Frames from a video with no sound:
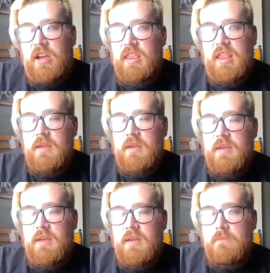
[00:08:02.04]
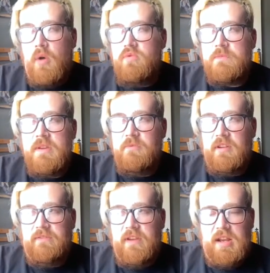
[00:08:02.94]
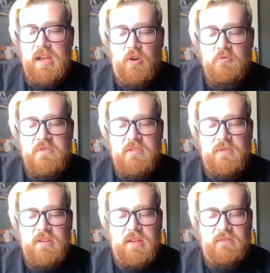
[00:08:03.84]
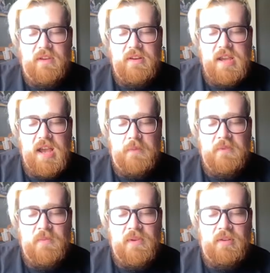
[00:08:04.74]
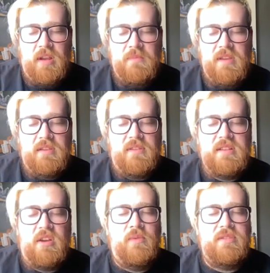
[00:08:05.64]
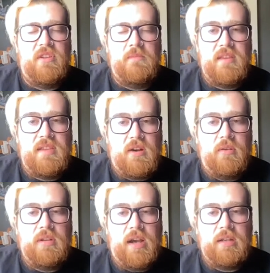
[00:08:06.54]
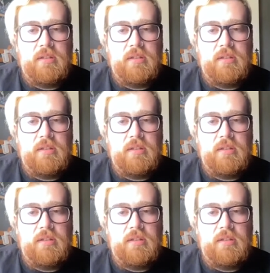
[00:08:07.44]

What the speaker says: think most people are fairly open to it and very happy about it. I mean, there is always going to be the old guard